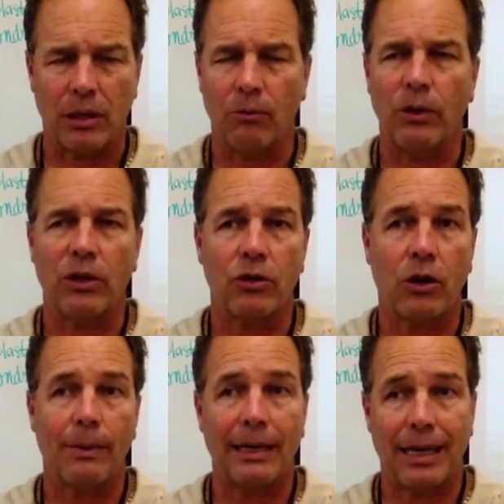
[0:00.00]
and when you're
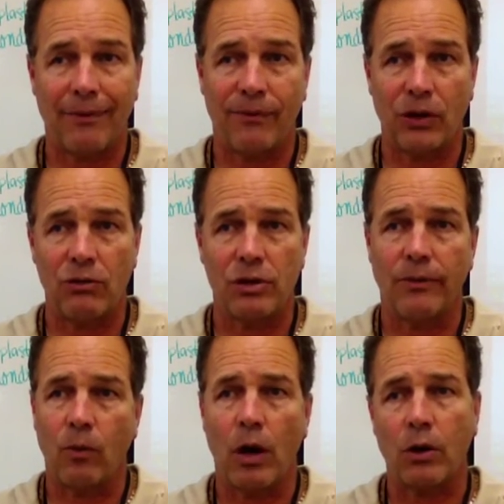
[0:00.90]
talking about diffusion
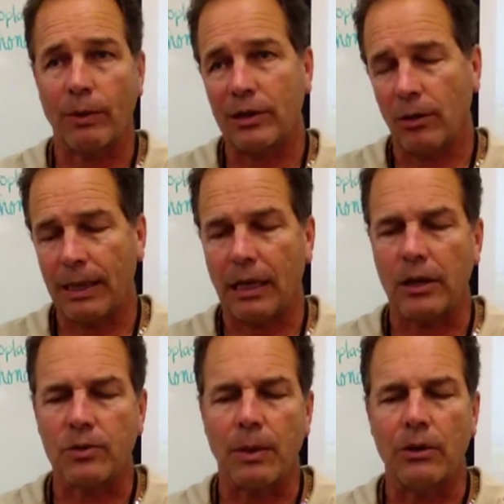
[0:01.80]
of water, we talk about
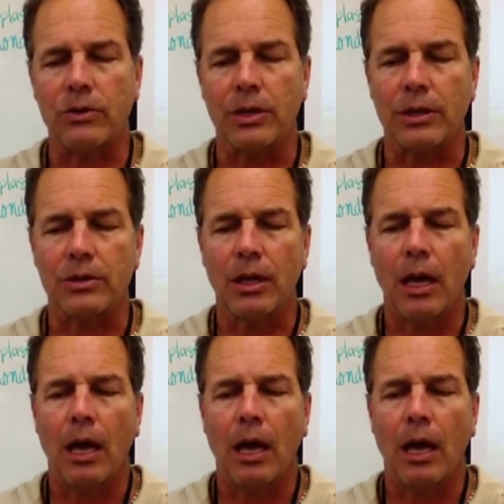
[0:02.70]
osmosis.